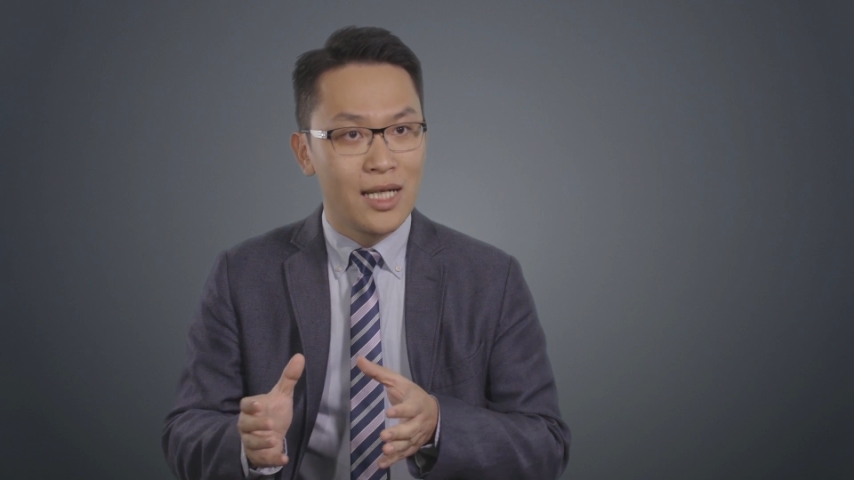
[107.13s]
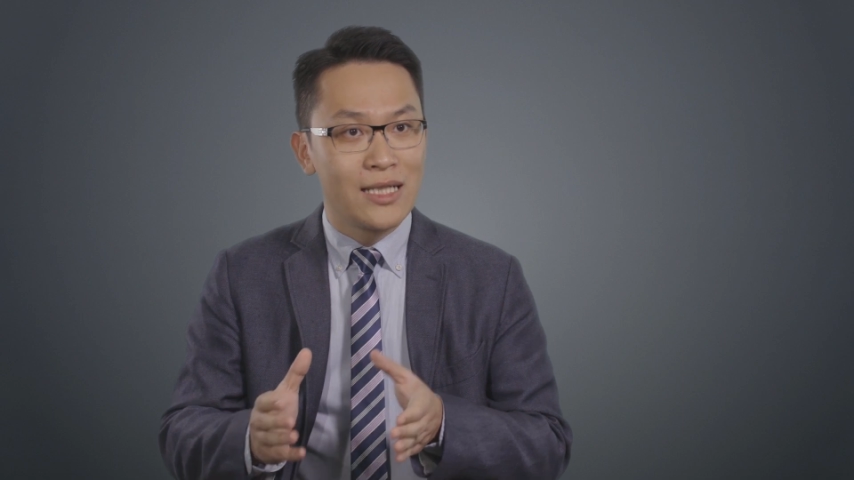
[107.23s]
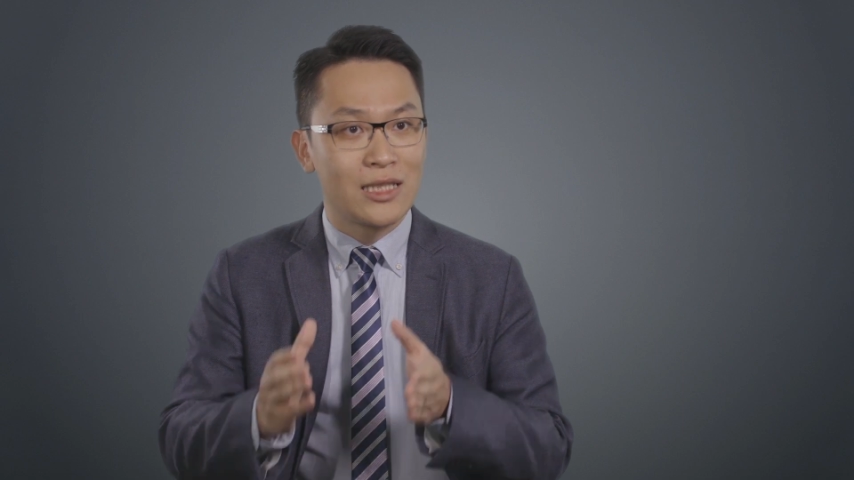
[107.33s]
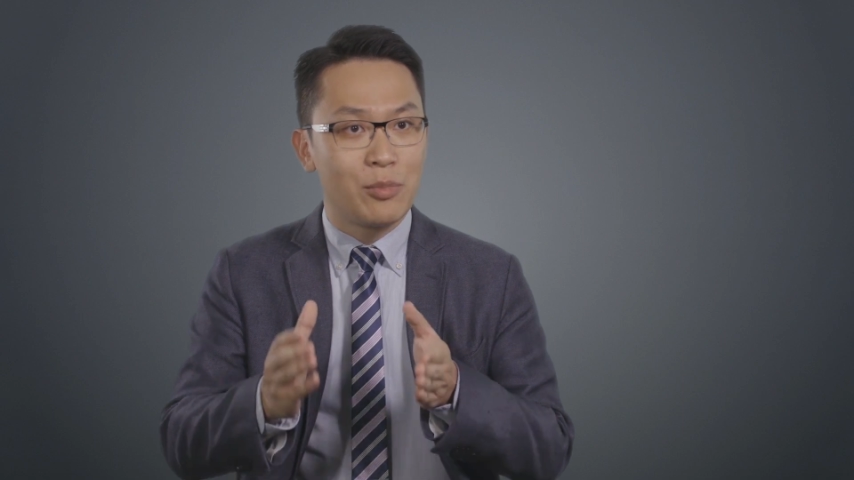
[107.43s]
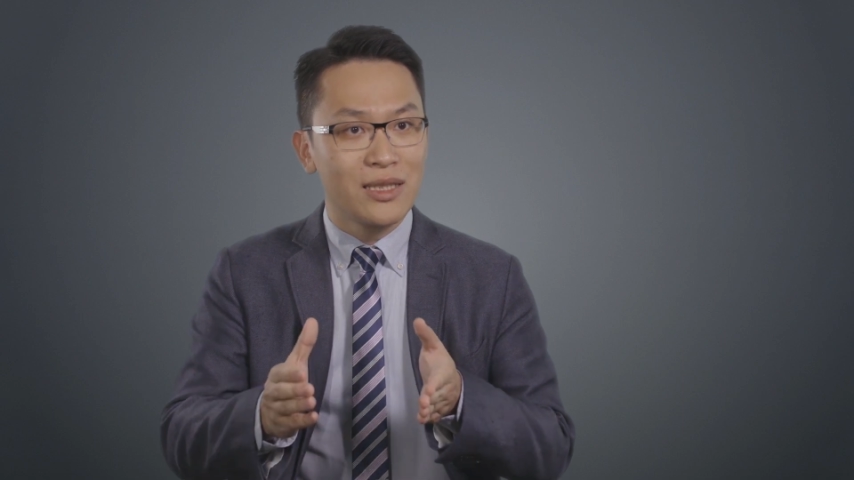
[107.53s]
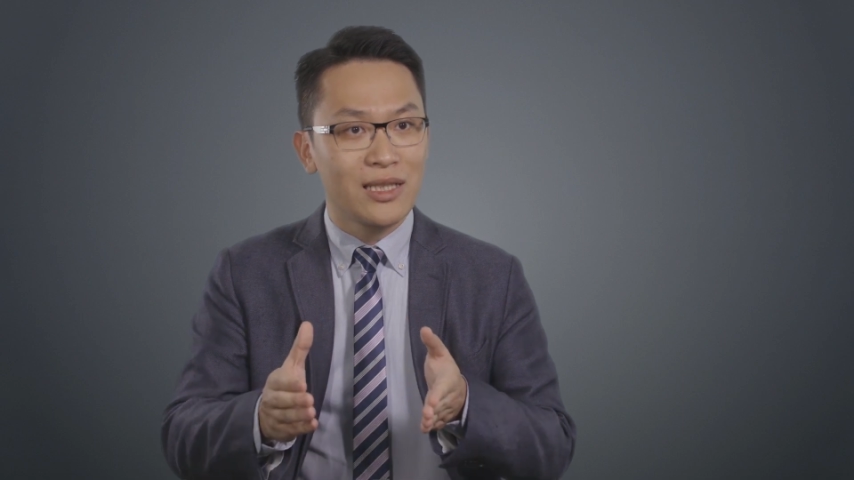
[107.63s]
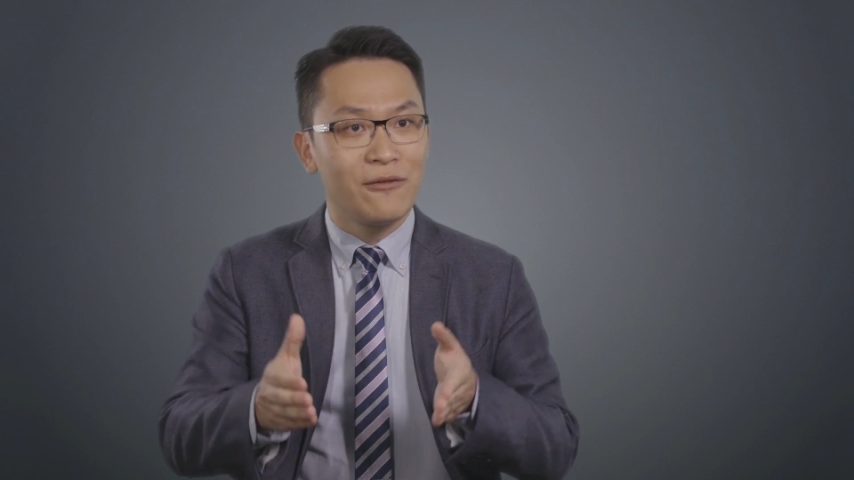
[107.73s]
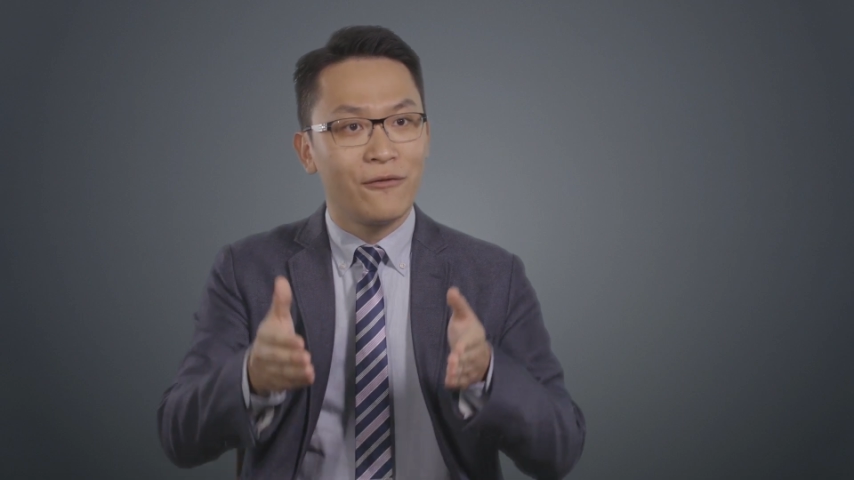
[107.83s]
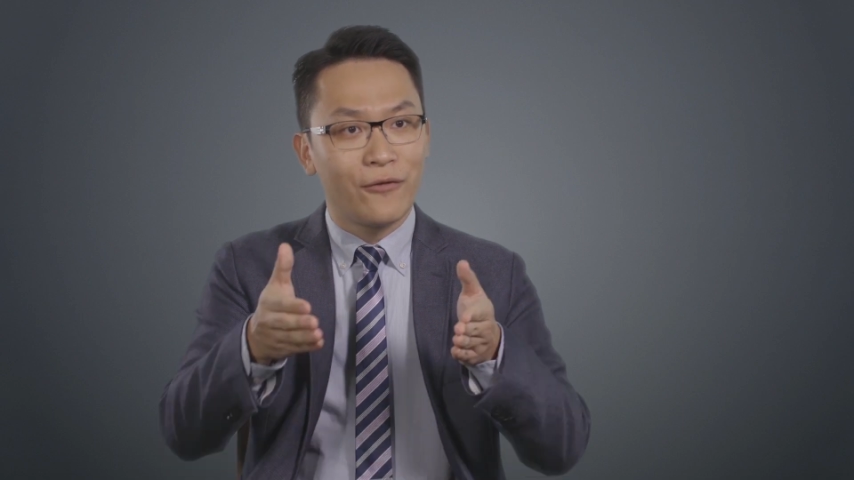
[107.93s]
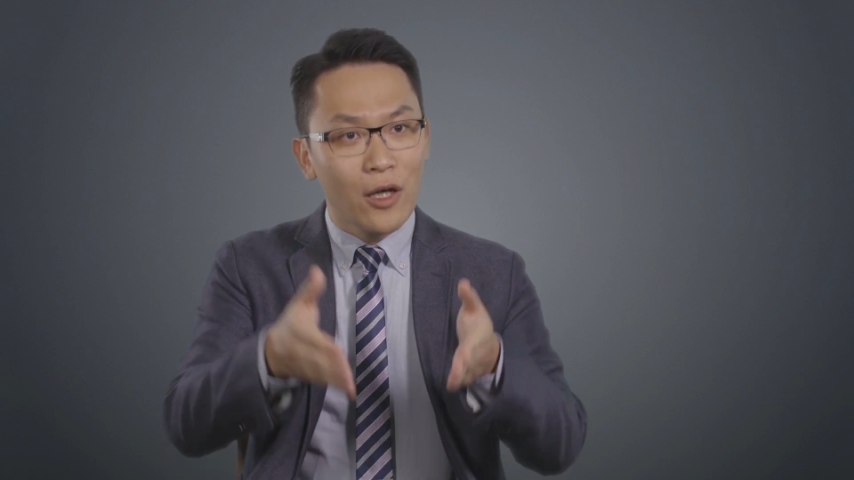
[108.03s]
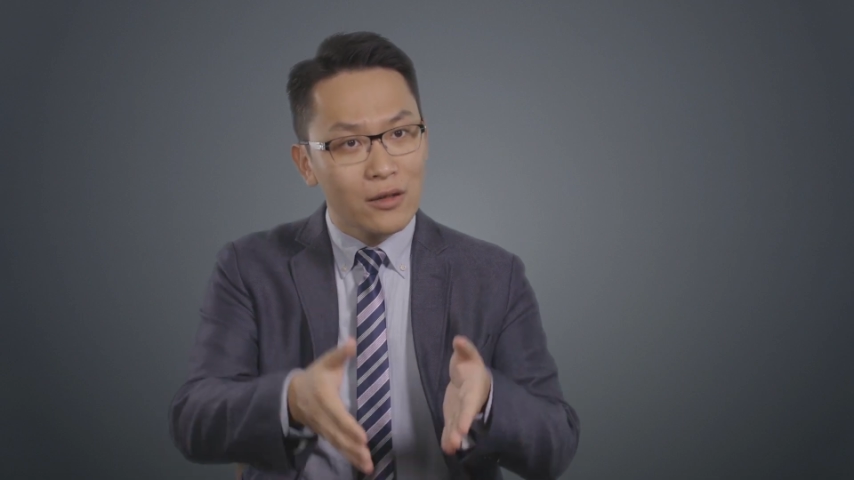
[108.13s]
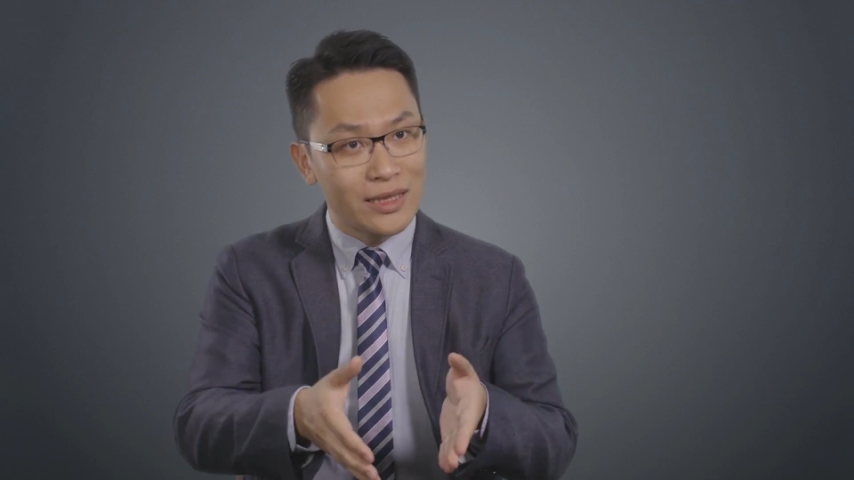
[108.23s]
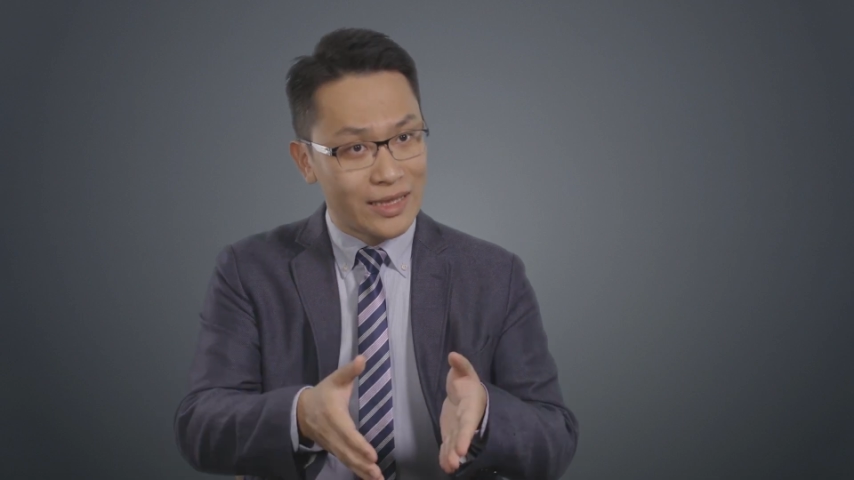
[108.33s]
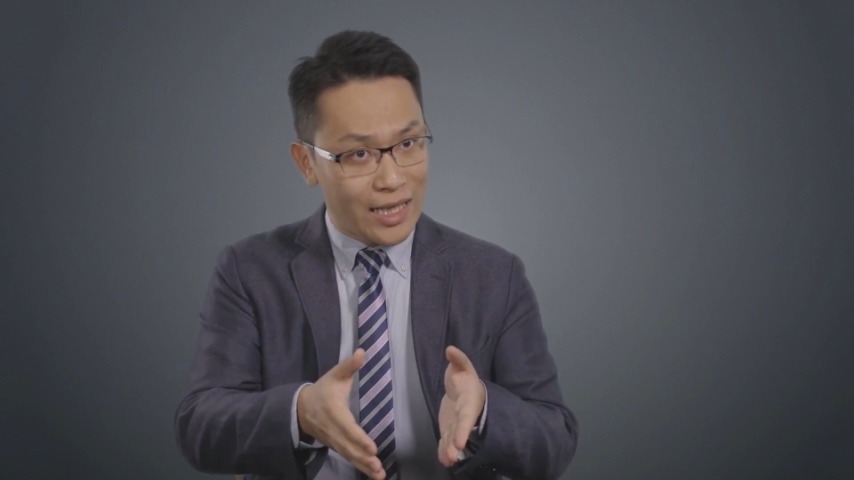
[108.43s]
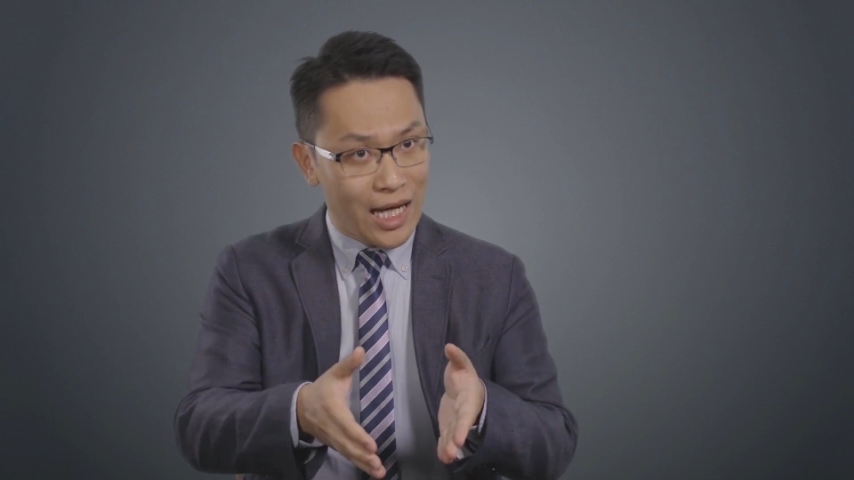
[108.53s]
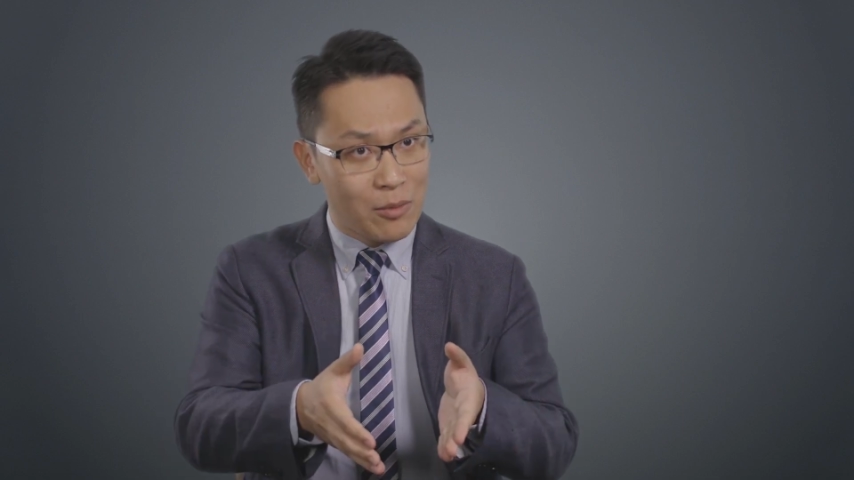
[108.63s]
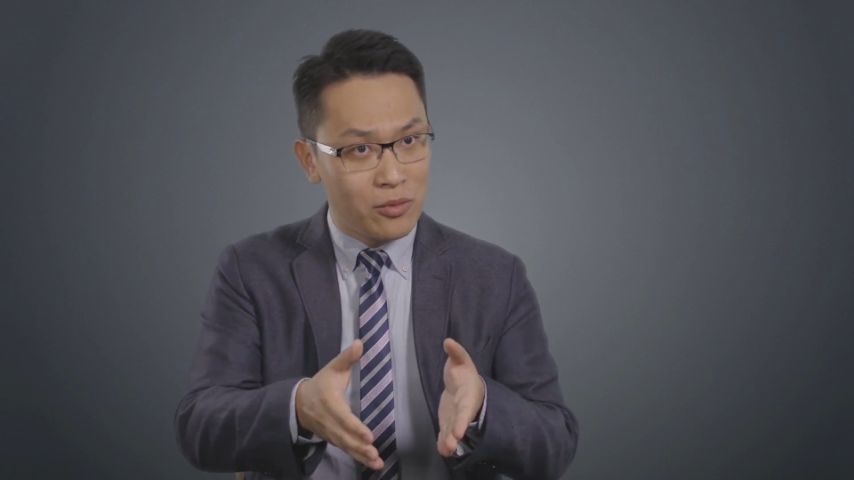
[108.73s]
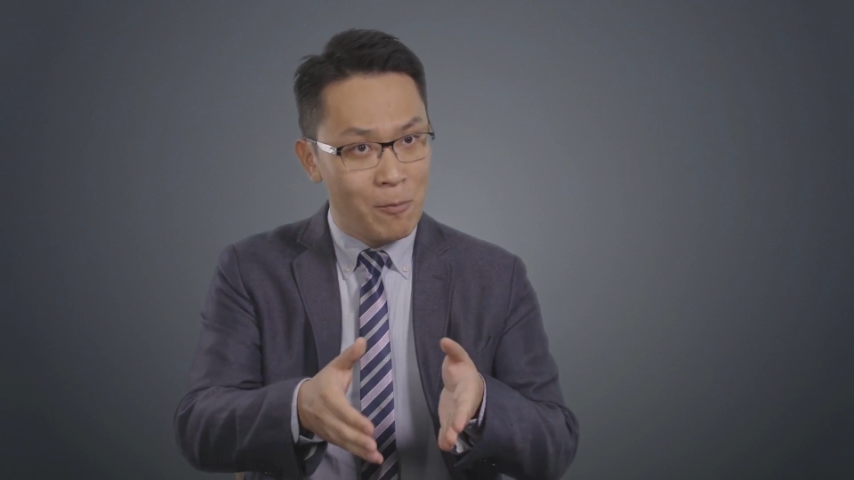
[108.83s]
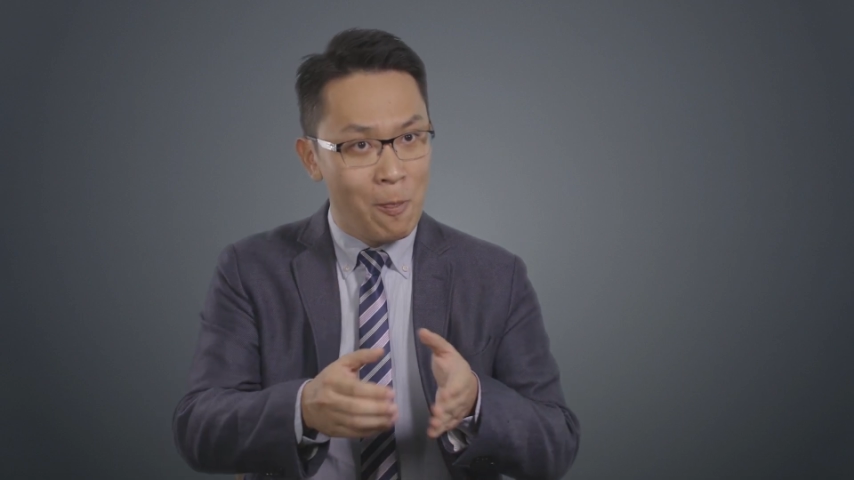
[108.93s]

specifically fills this gap.